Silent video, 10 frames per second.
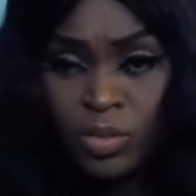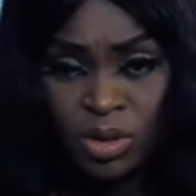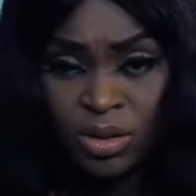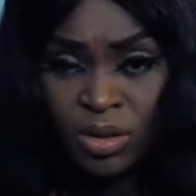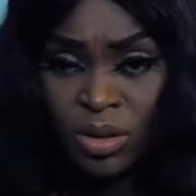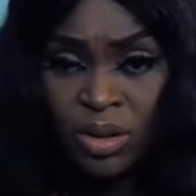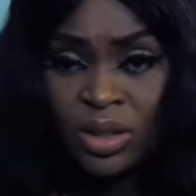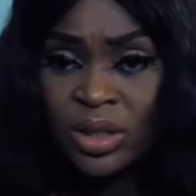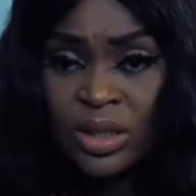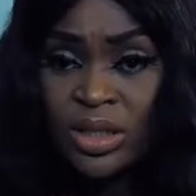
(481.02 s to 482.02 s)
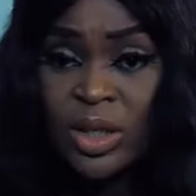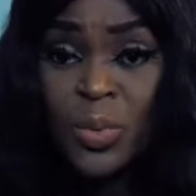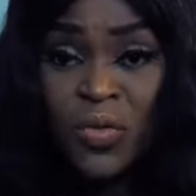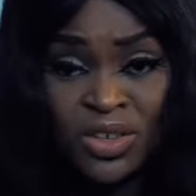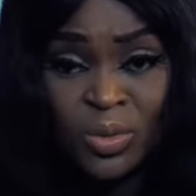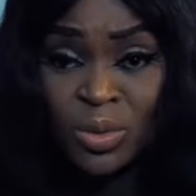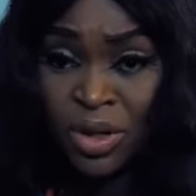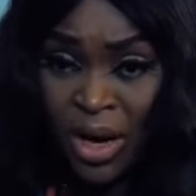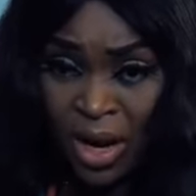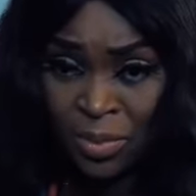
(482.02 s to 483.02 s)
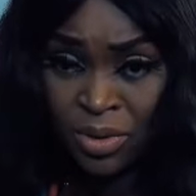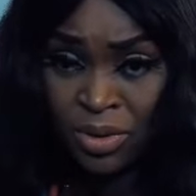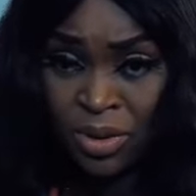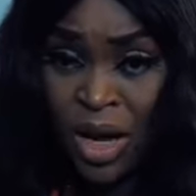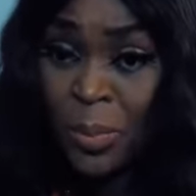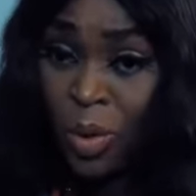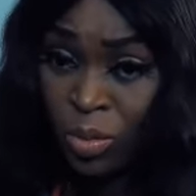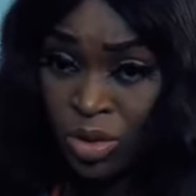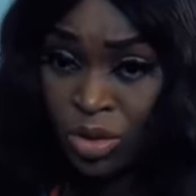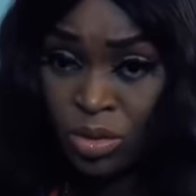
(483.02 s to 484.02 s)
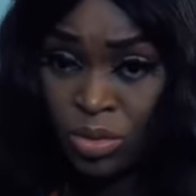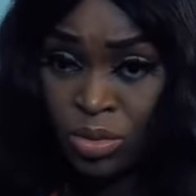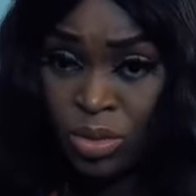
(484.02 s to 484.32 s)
Mommy, the prophecy will not happen, I promise you.